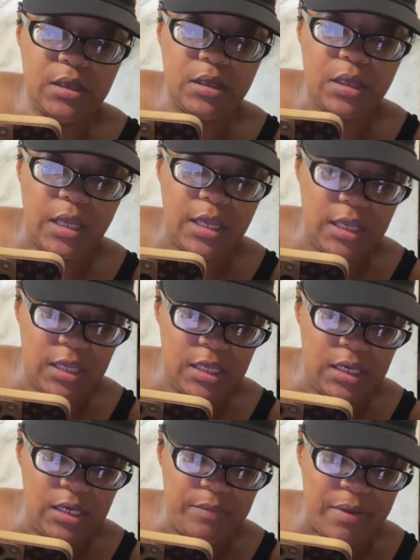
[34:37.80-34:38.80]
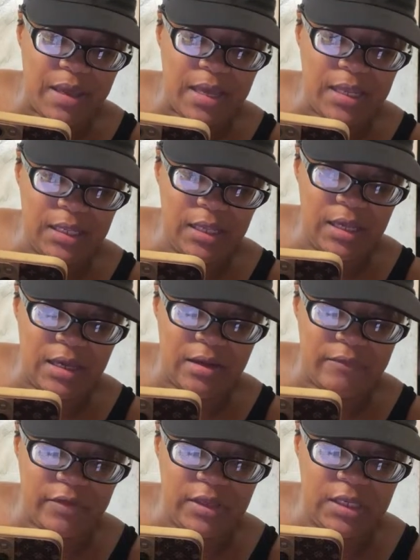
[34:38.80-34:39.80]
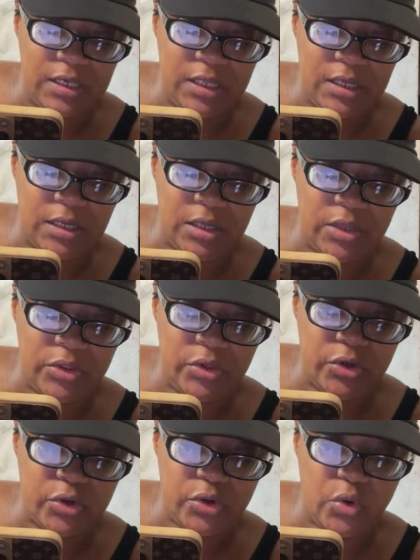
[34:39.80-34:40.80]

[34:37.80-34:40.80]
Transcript: Okay, anybody have any other